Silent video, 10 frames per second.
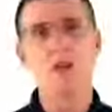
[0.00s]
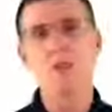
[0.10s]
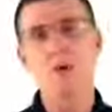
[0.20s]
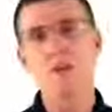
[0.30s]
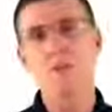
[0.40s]

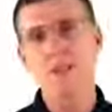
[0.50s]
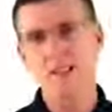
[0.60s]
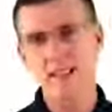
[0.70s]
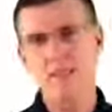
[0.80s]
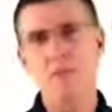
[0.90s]
Well,
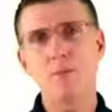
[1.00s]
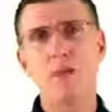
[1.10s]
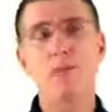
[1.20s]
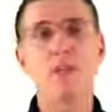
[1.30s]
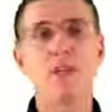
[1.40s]
let's
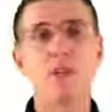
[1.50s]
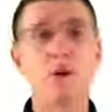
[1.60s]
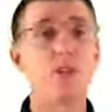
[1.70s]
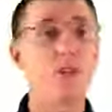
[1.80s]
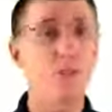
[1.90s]
compare
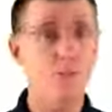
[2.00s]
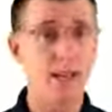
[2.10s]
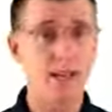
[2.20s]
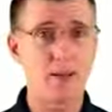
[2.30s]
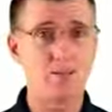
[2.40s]
Bitcoin to the
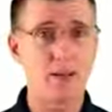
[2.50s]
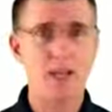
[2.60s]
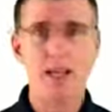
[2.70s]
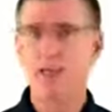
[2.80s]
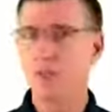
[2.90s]
bank.
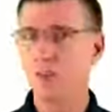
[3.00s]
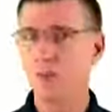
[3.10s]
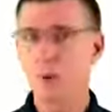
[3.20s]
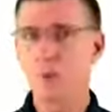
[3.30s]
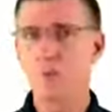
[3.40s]
Since
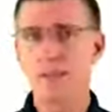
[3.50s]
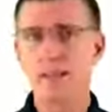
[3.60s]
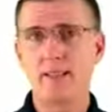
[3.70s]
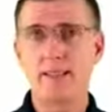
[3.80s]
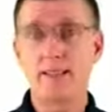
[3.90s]
most
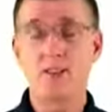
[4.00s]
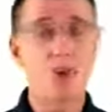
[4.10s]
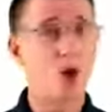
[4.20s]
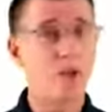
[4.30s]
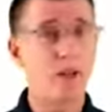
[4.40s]
money today is
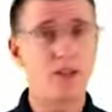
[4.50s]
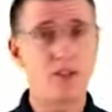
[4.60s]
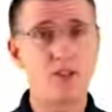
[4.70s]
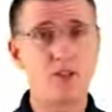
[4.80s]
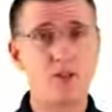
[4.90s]
already
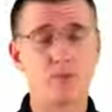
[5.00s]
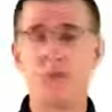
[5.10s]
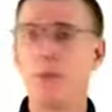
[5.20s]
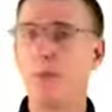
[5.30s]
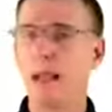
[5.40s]
digital,
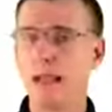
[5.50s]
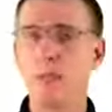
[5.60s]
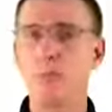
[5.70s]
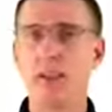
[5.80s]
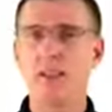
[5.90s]
the
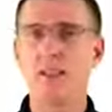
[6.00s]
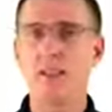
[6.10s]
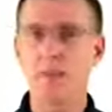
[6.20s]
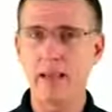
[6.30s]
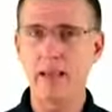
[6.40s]
bank
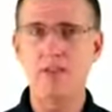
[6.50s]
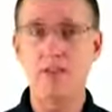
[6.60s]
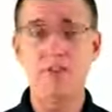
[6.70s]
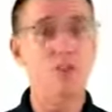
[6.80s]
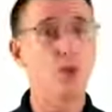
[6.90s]
basically
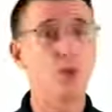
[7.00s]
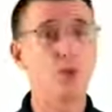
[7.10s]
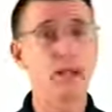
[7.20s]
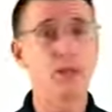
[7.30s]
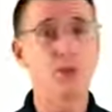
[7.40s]
manages its
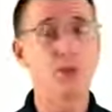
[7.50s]
own ledger